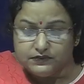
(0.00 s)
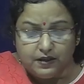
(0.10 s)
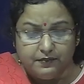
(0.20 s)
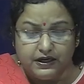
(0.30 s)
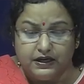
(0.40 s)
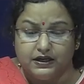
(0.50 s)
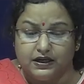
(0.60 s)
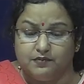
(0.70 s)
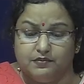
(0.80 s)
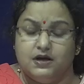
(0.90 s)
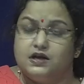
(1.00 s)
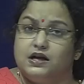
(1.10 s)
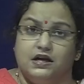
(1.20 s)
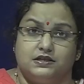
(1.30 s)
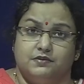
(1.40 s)
middle income
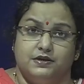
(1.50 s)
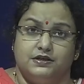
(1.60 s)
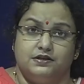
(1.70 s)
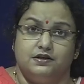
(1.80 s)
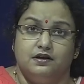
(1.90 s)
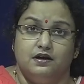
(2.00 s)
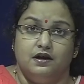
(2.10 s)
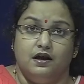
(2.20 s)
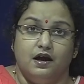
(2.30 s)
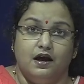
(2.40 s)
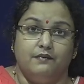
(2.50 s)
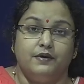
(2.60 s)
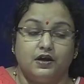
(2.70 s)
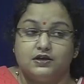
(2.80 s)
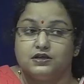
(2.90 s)
customers,
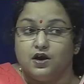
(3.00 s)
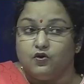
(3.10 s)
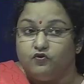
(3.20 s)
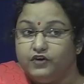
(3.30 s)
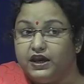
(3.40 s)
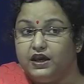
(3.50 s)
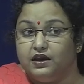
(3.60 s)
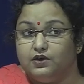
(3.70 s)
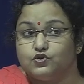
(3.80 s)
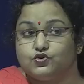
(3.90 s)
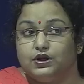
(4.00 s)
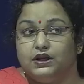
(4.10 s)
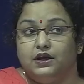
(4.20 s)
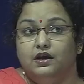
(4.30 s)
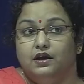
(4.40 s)
because we
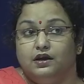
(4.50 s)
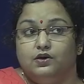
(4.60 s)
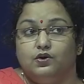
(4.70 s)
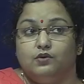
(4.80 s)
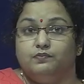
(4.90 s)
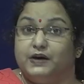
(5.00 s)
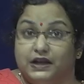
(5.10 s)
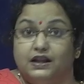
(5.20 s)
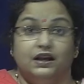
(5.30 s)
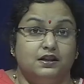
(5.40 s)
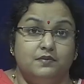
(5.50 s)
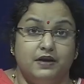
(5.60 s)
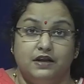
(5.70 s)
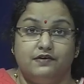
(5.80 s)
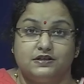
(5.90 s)
usually particularly the
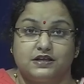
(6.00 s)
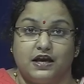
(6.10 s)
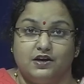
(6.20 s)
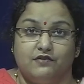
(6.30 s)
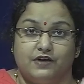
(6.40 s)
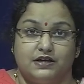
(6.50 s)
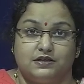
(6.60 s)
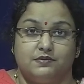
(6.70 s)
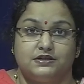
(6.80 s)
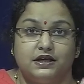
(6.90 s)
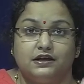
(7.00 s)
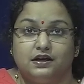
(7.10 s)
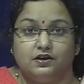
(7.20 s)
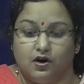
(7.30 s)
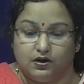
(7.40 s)
believers kind of customers, they
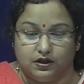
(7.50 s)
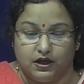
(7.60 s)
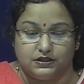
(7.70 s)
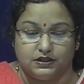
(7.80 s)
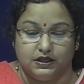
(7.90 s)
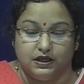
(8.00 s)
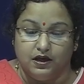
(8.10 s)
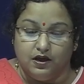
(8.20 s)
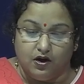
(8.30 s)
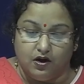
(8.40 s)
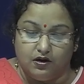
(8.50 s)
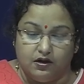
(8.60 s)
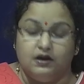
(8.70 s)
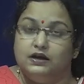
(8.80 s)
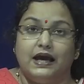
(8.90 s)
did not actually or
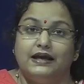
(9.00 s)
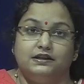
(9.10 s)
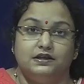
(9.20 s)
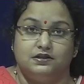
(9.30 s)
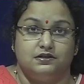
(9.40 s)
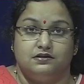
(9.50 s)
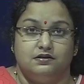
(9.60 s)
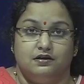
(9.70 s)
like this